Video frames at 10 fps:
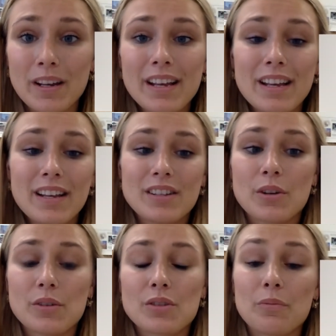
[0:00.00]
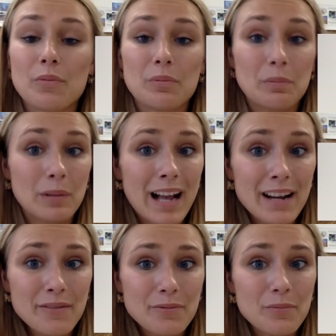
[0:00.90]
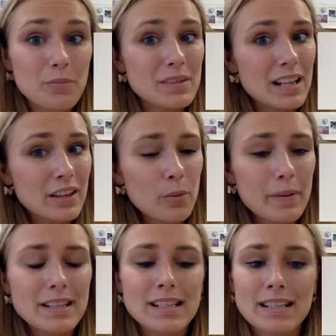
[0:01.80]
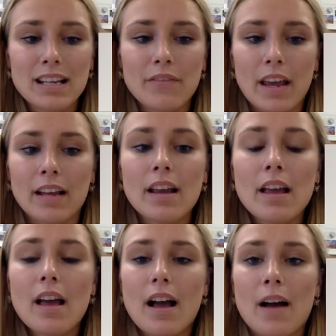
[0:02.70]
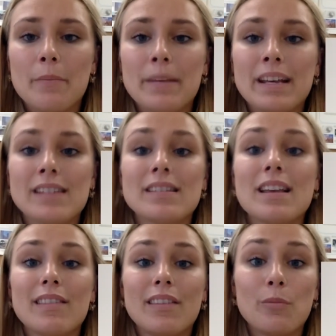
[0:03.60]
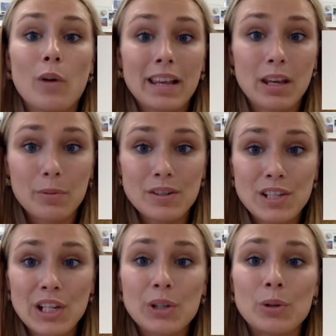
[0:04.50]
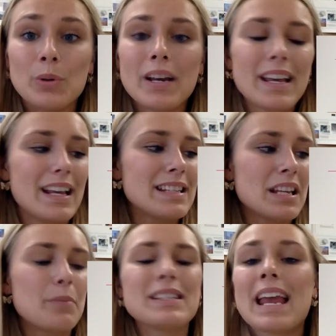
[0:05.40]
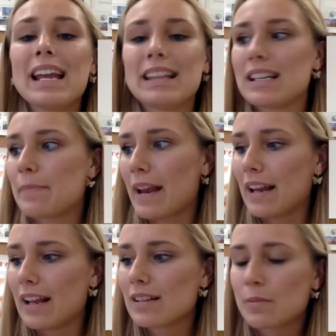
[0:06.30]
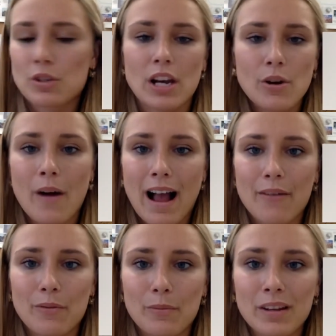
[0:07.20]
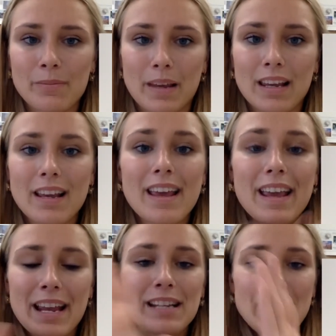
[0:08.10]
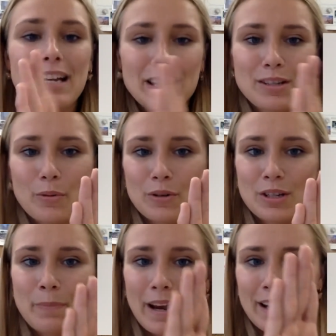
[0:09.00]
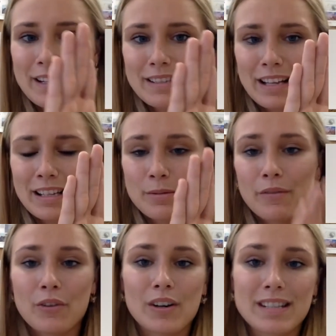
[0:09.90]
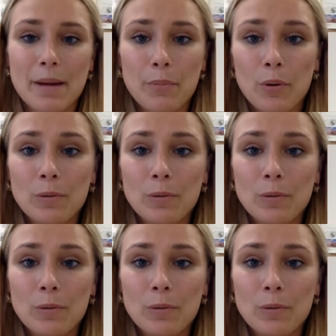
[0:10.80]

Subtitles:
So it's kind of a little bit deceiving, because what he would do is he would take these paintings, which I don't have one with me, he'd take these gorgeous paintings, like this one for example,